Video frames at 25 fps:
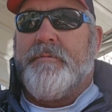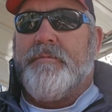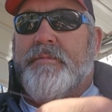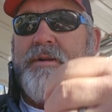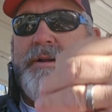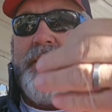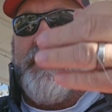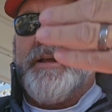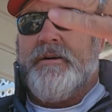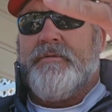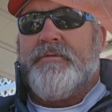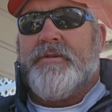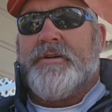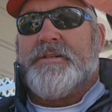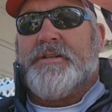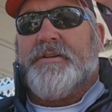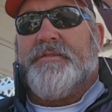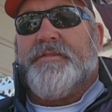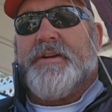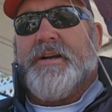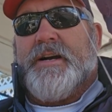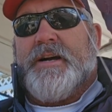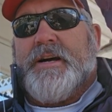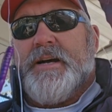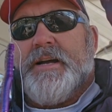But now what
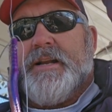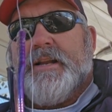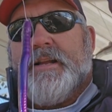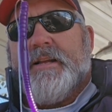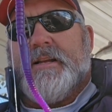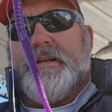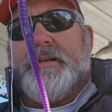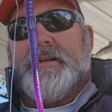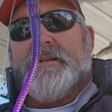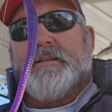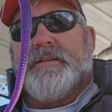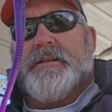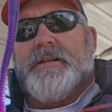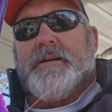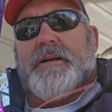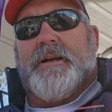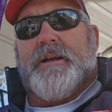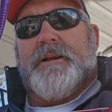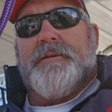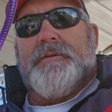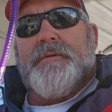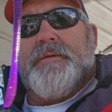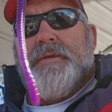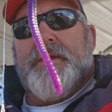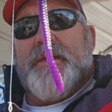you've got is, look,
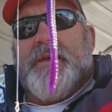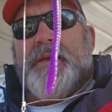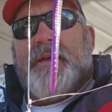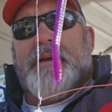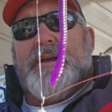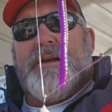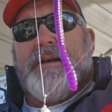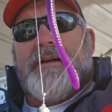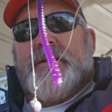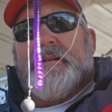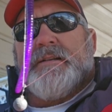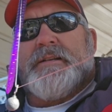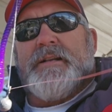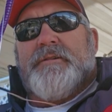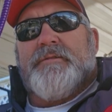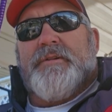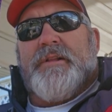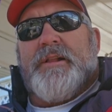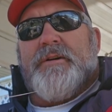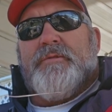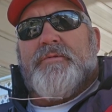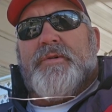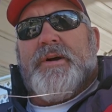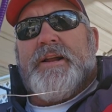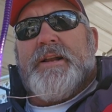see
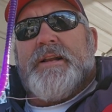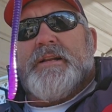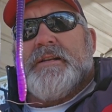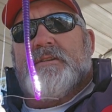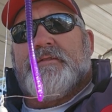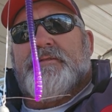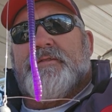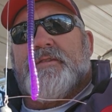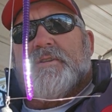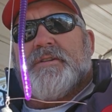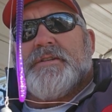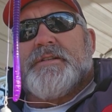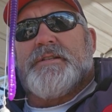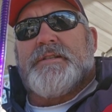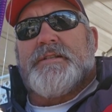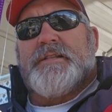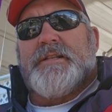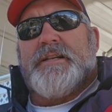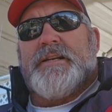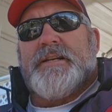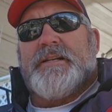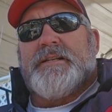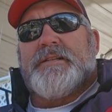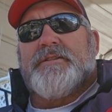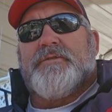where that weight is versus
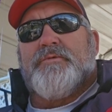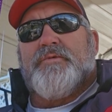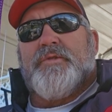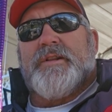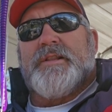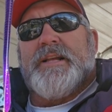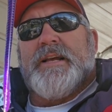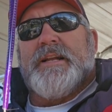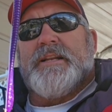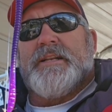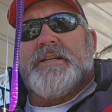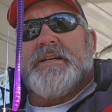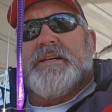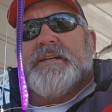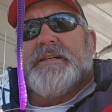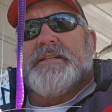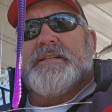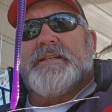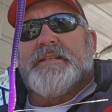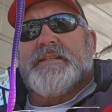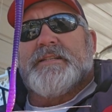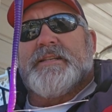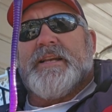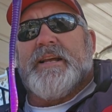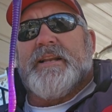this? So what that
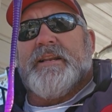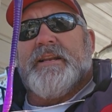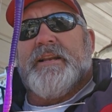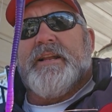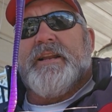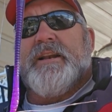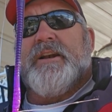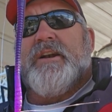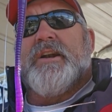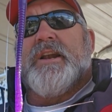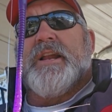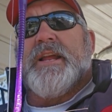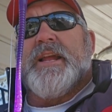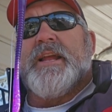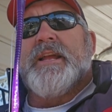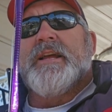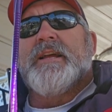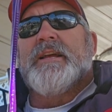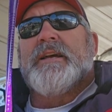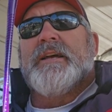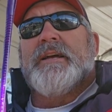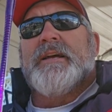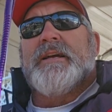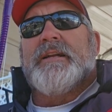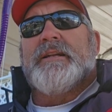does is that literally,
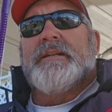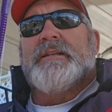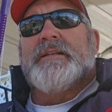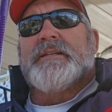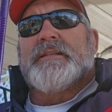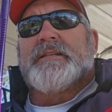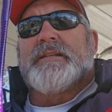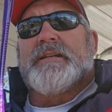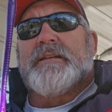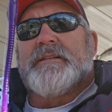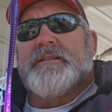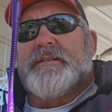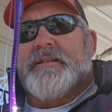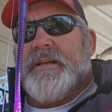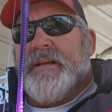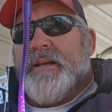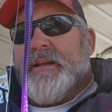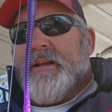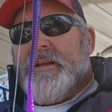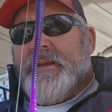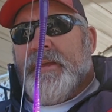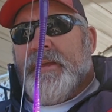just because,